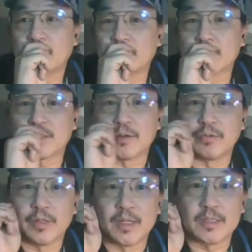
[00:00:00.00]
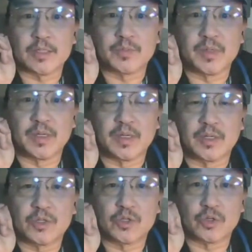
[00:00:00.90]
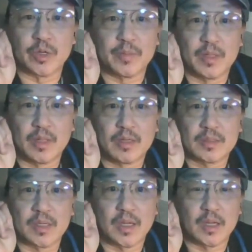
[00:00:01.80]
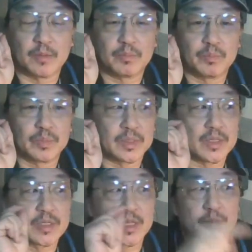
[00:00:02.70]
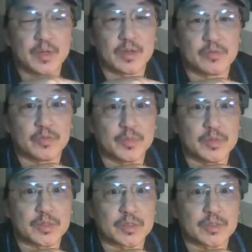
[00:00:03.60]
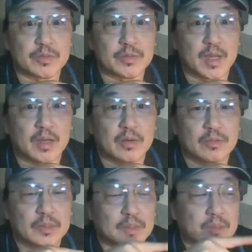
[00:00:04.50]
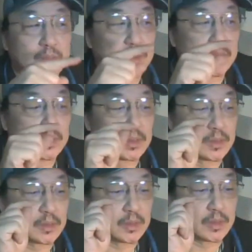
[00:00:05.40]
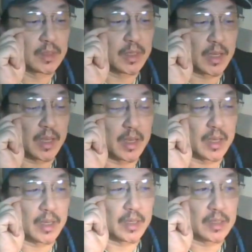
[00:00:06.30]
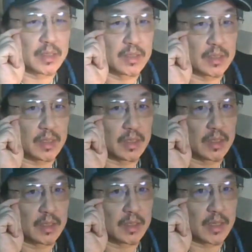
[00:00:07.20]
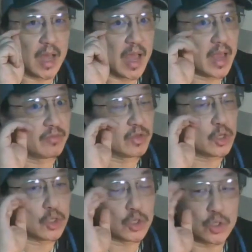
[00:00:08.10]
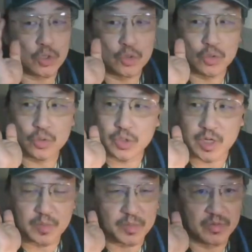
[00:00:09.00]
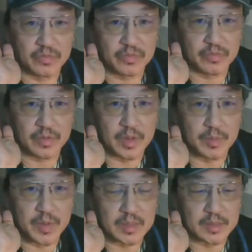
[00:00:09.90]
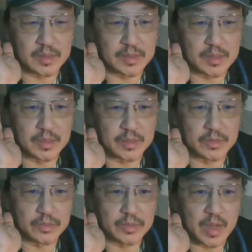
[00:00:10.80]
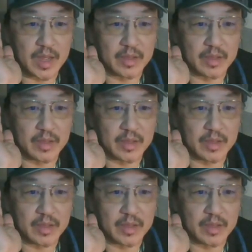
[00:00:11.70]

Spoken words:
Okay, so I realize it's been an extremely long time. Please let me know if the music's too loud. And I have a huge number of unboxings to do.